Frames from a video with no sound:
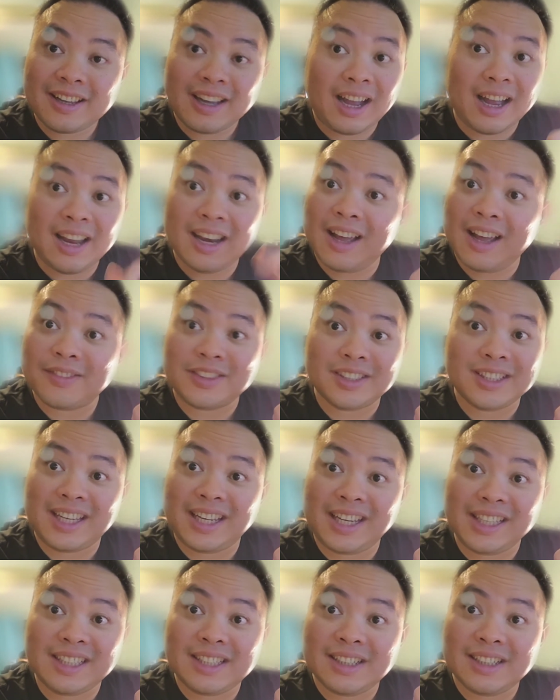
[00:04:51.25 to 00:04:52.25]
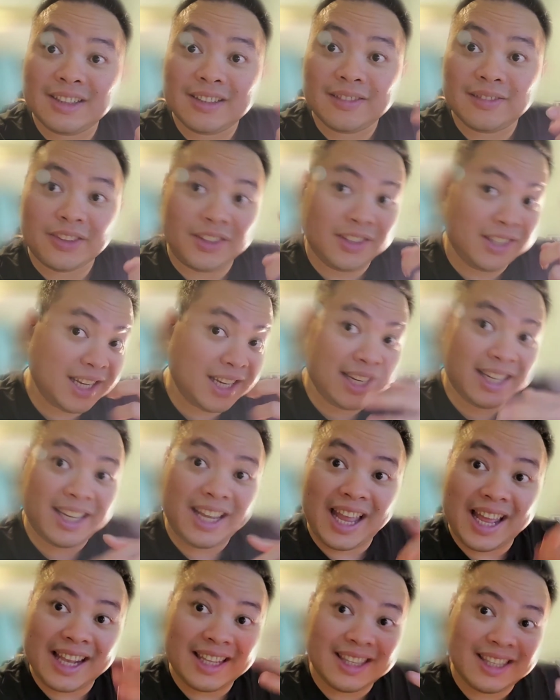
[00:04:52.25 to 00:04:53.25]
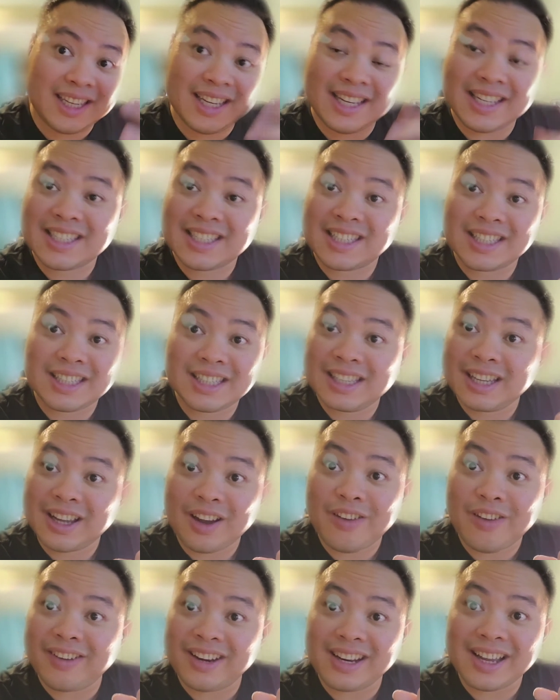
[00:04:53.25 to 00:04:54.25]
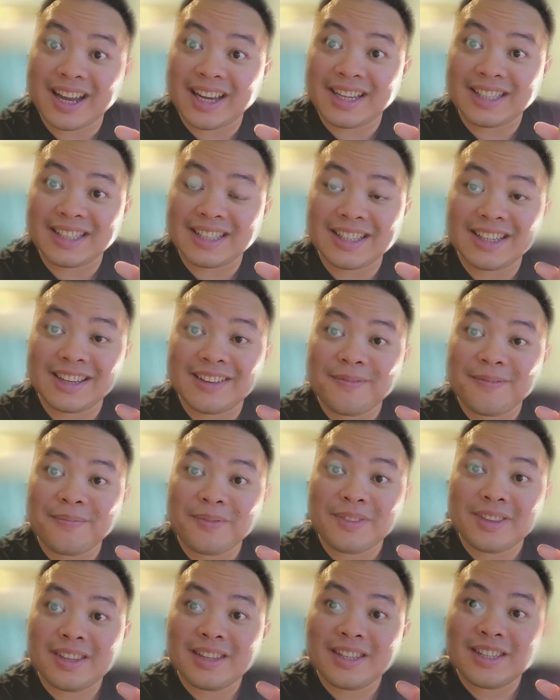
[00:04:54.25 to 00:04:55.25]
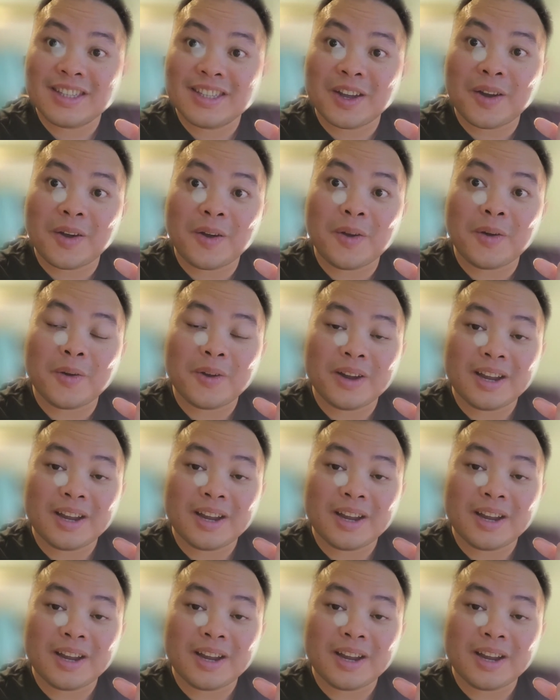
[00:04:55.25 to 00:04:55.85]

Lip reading: I love to eat. You didn't get this overnight. So